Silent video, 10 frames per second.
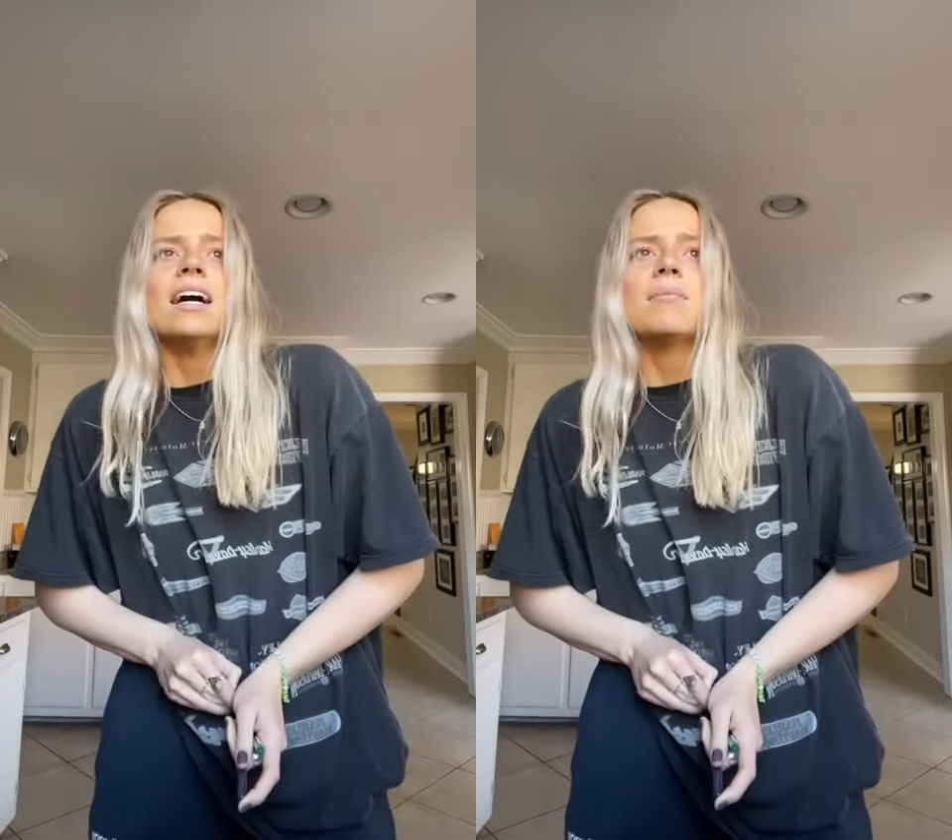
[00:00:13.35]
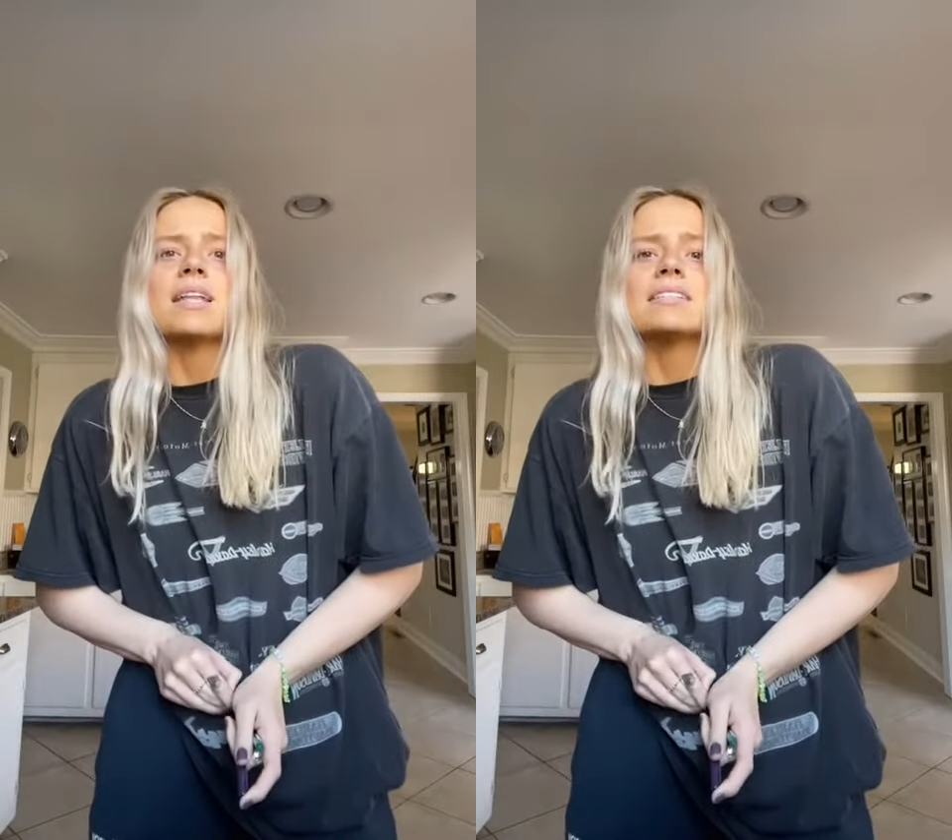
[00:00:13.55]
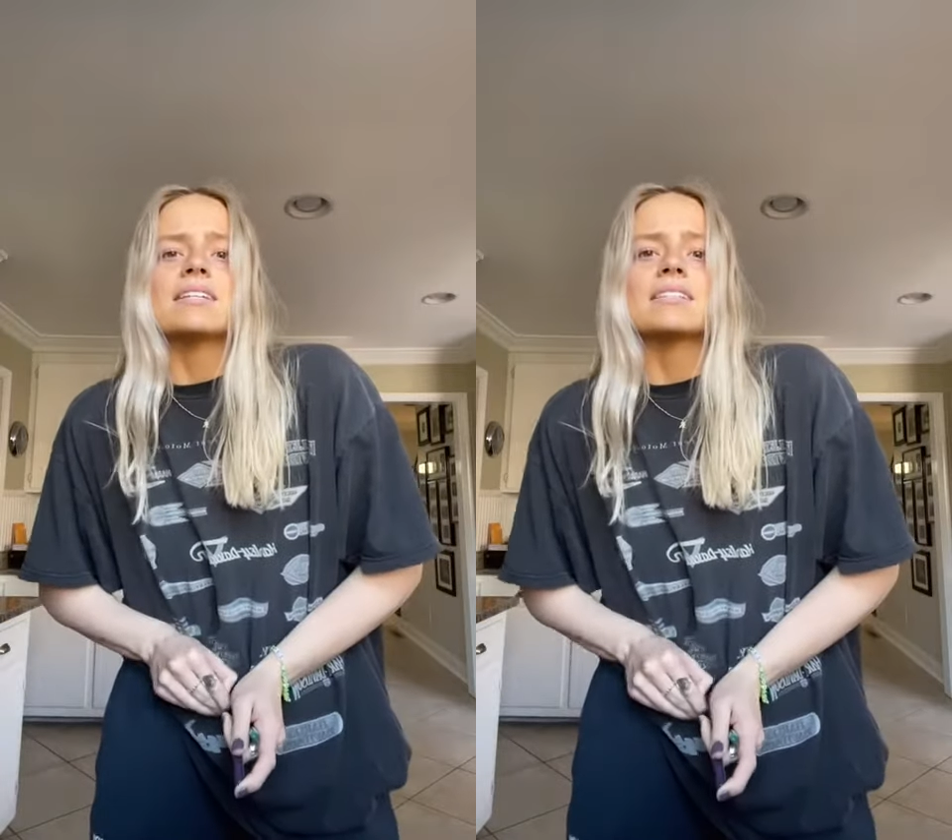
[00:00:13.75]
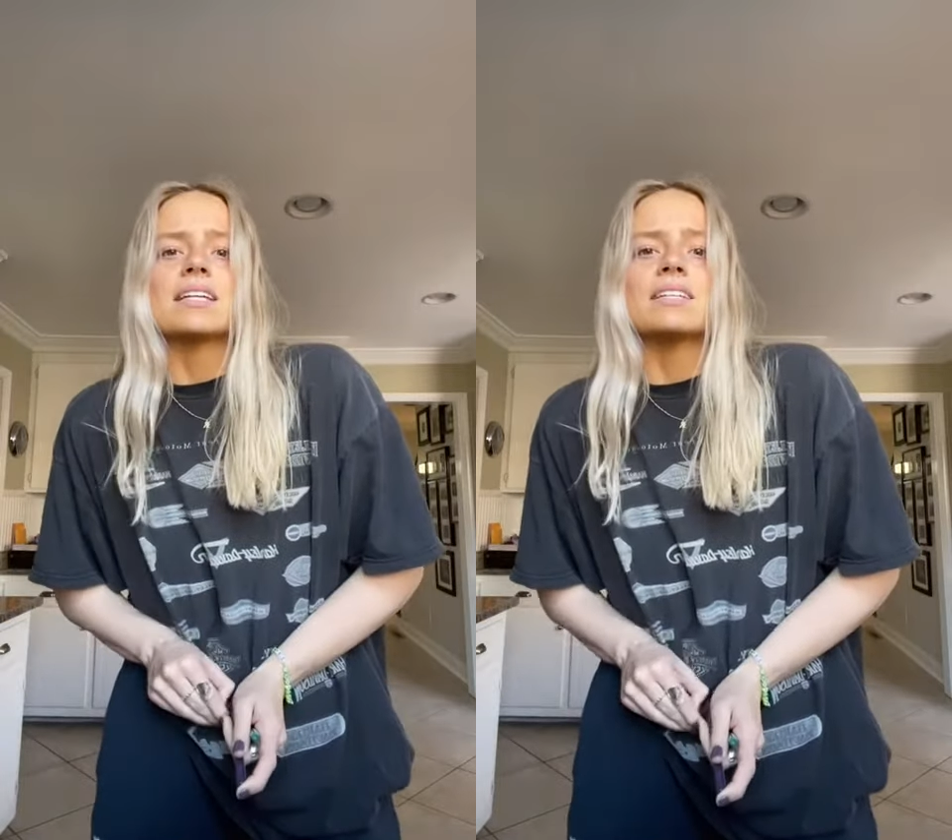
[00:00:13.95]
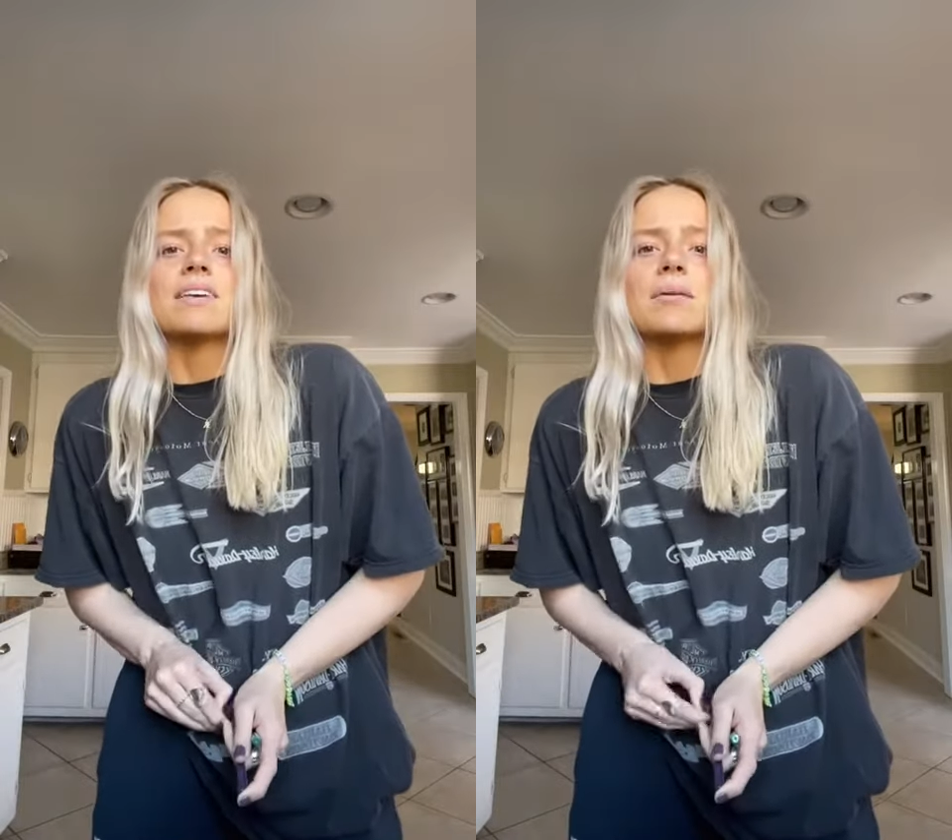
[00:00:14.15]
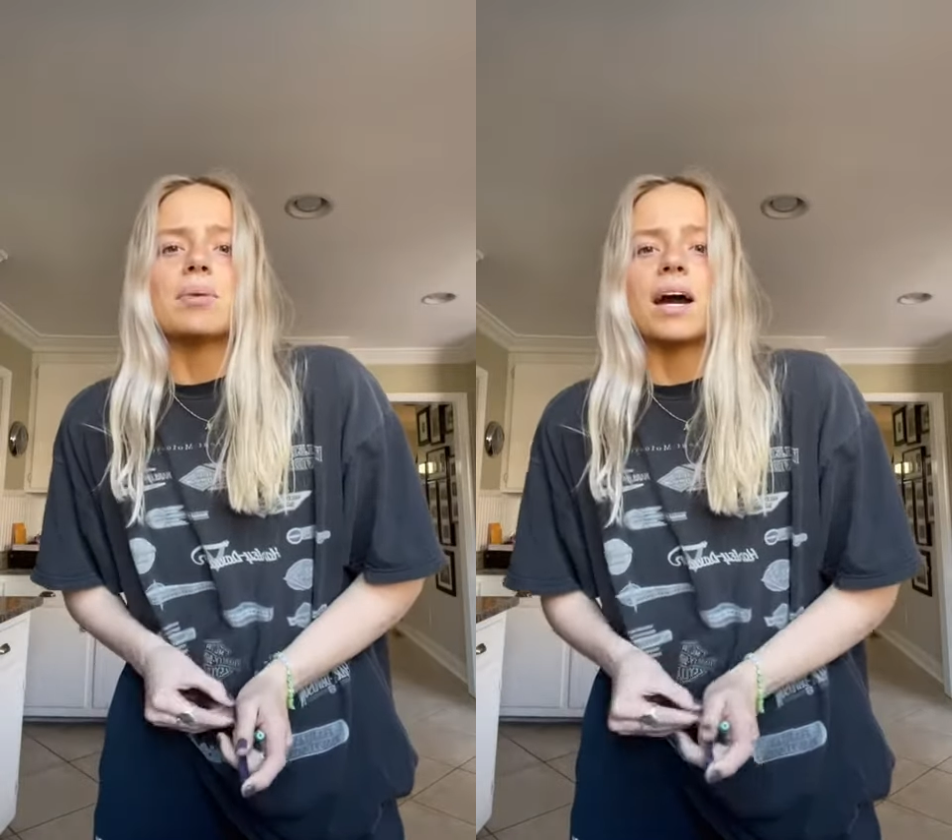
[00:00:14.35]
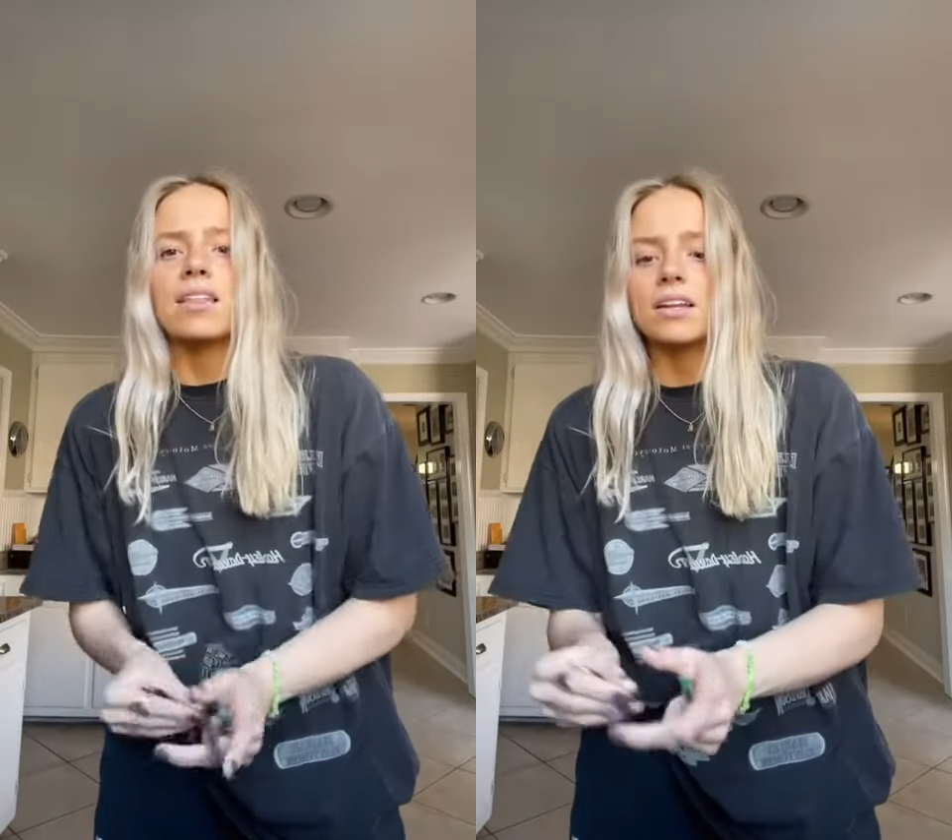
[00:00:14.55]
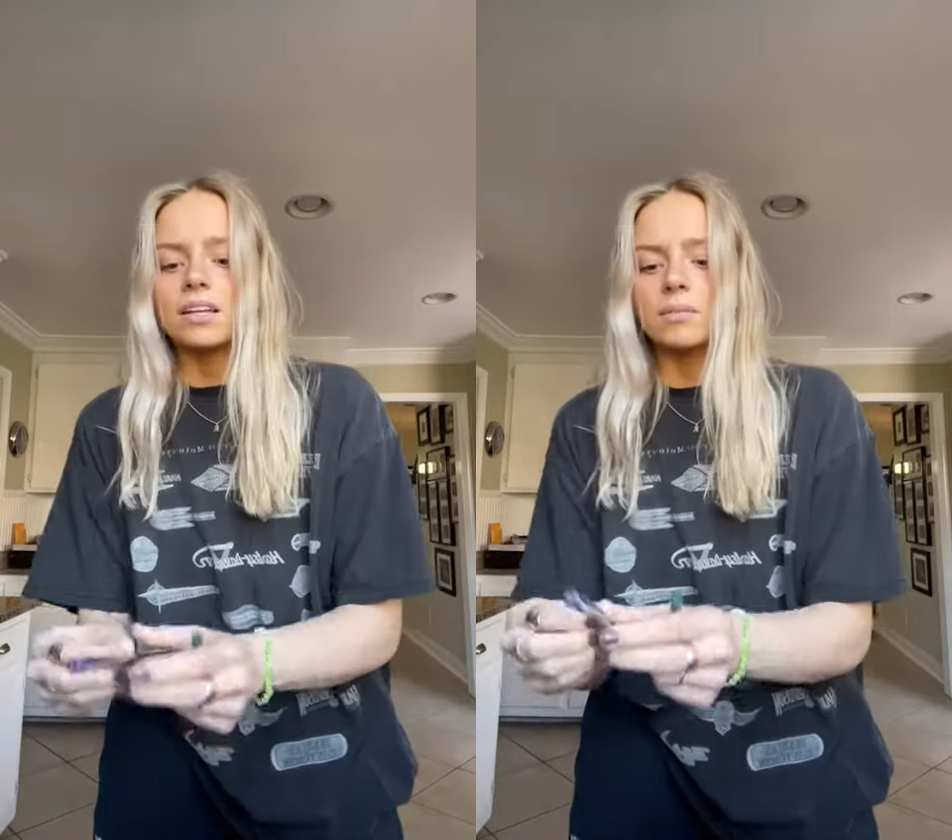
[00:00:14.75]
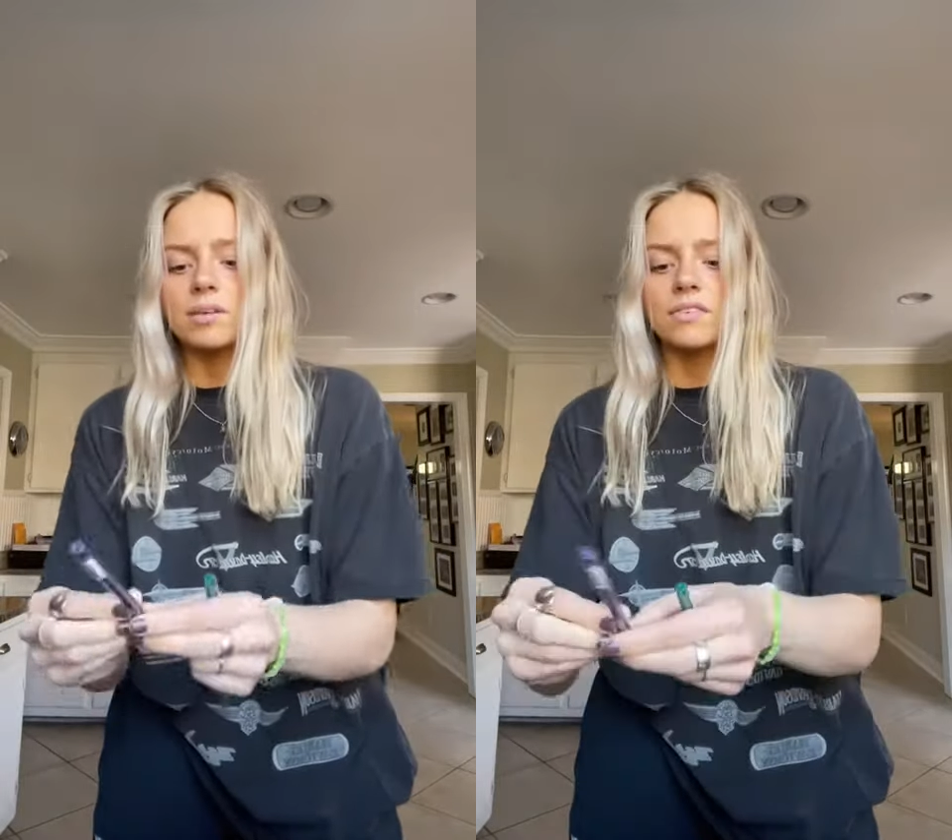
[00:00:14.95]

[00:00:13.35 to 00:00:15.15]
but that's the extent of it. But I thought it could be